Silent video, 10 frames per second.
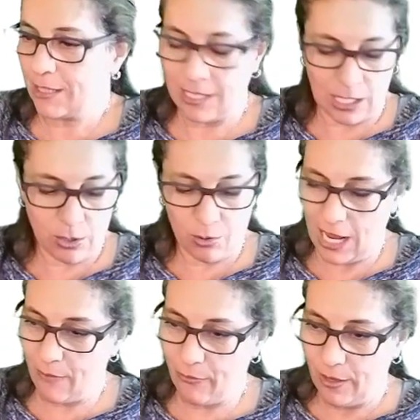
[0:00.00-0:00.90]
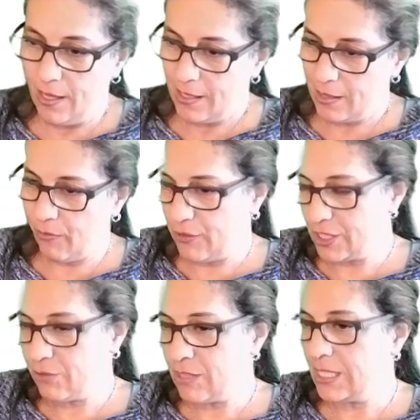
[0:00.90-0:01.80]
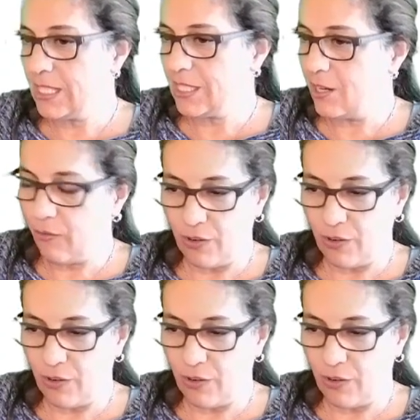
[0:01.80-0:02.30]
And then you have the first transistor